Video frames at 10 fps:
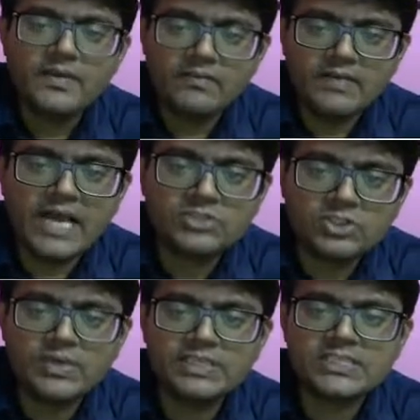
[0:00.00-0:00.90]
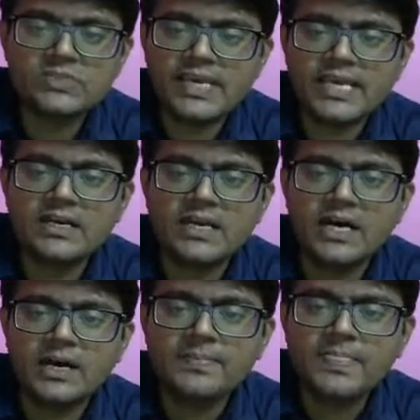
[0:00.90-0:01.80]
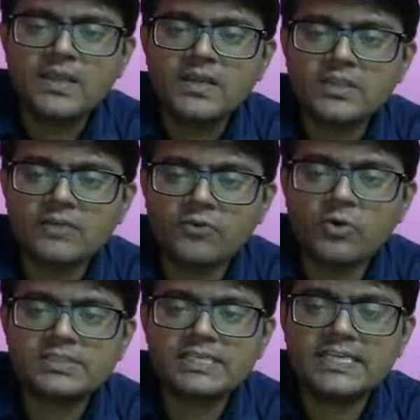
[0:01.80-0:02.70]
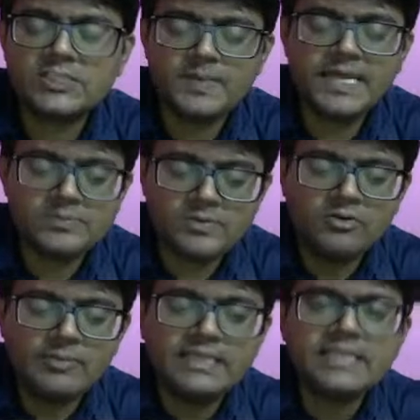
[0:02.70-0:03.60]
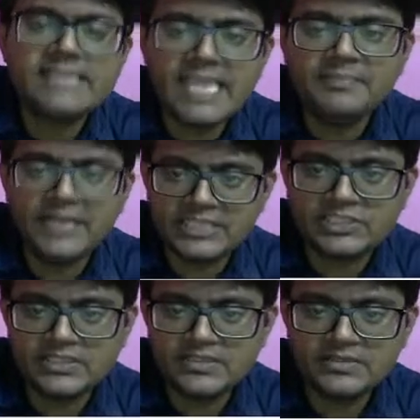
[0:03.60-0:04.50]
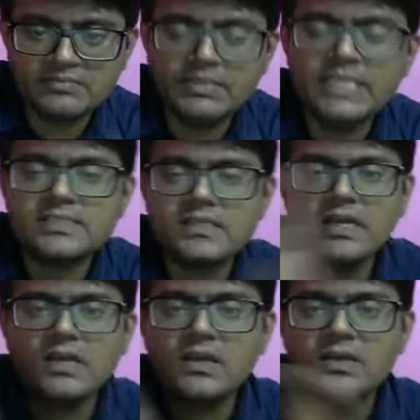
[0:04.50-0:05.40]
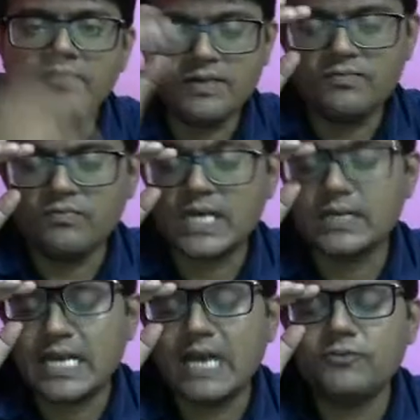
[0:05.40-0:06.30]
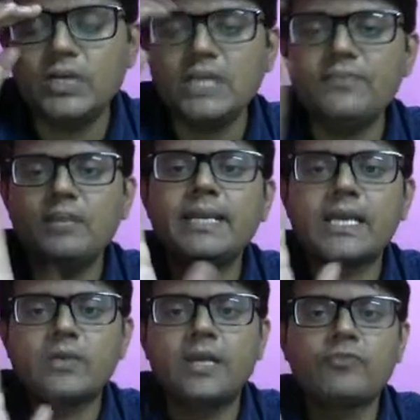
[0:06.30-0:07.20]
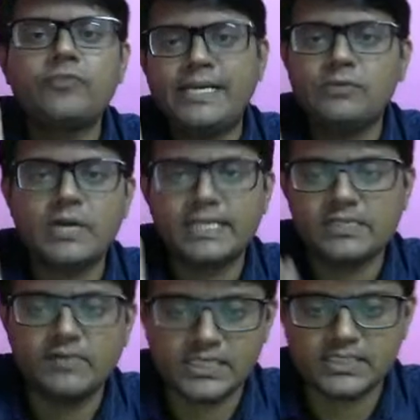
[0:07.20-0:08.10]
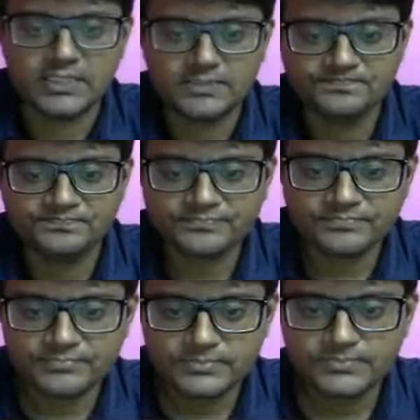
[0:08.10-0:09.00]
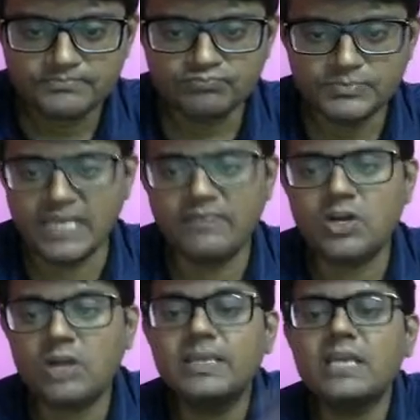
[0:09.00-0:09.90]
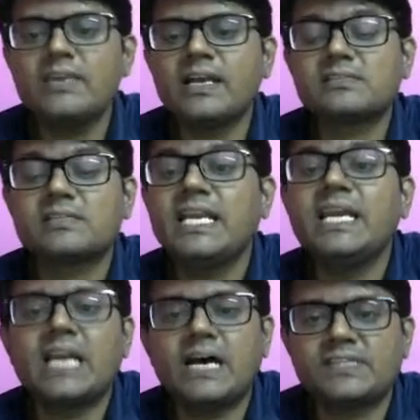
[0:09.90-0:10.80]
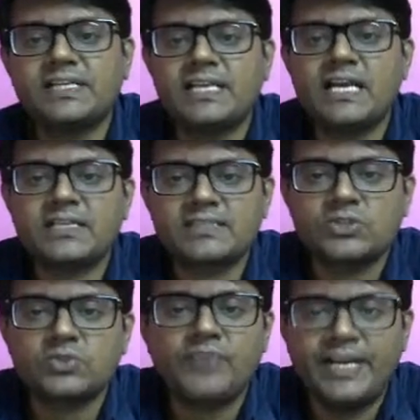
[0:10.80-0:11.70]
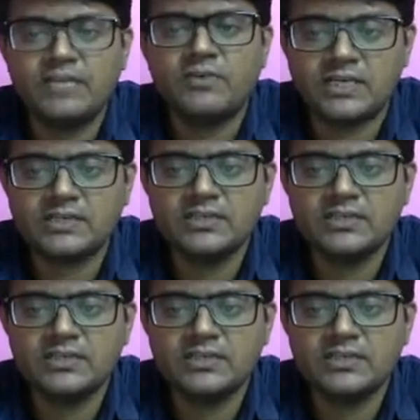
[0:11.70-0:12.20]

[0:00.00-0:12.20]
We'll have situations where the force and displacement will be in the same direction. Means from one graph only we will be required to find what is the work. They will not be giving us three graphs and then ask us to find the work.